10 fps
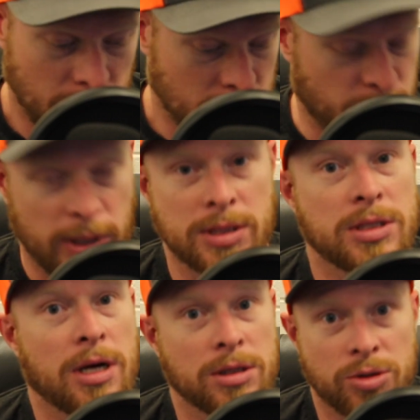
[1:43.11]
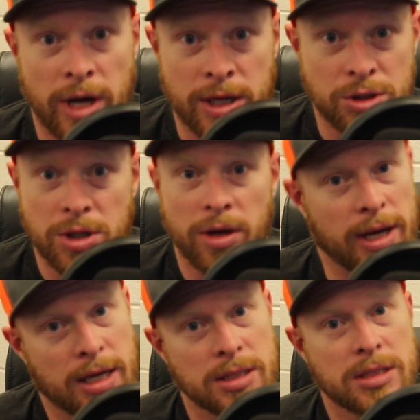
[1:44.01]
spot and stalk strategy, all
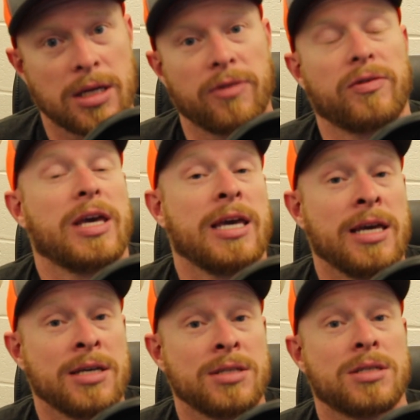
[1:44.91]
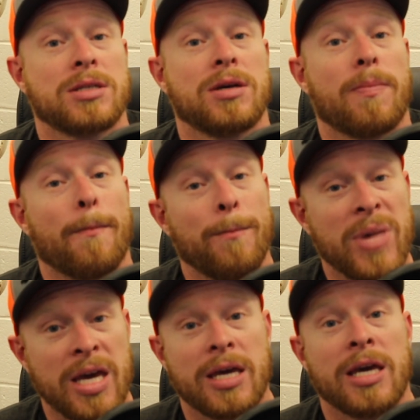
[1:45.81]
that kind of stuff, is
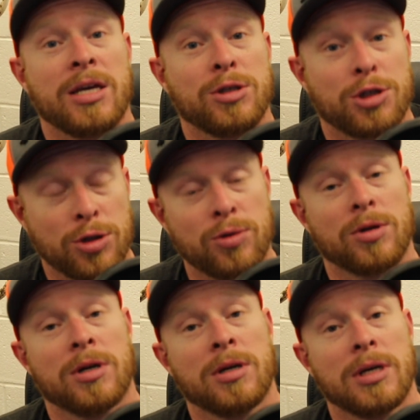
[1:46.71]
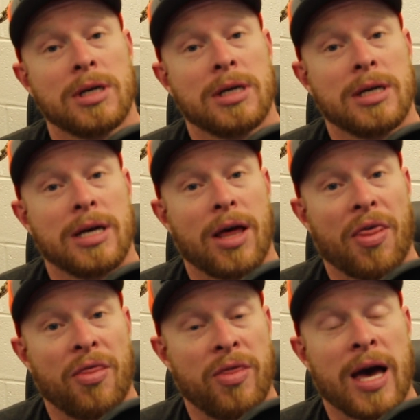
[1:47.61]
making sure
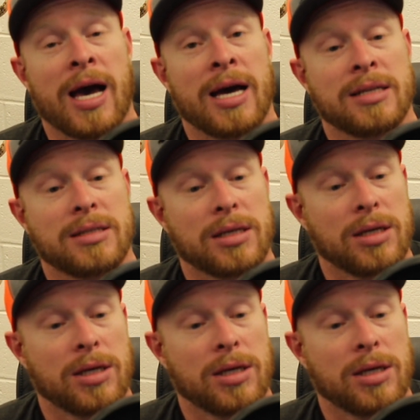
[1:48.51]
that